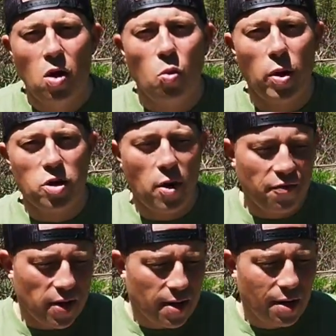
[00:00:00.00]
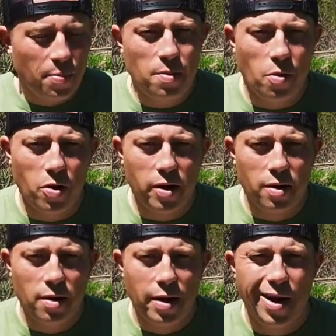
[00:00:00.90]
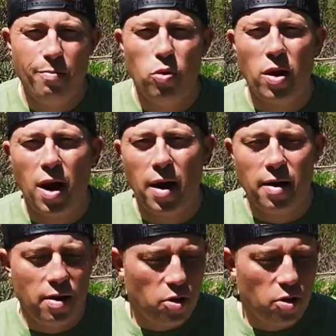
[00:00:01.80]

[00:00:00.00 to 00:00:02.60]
when you have to get up in the morning and put on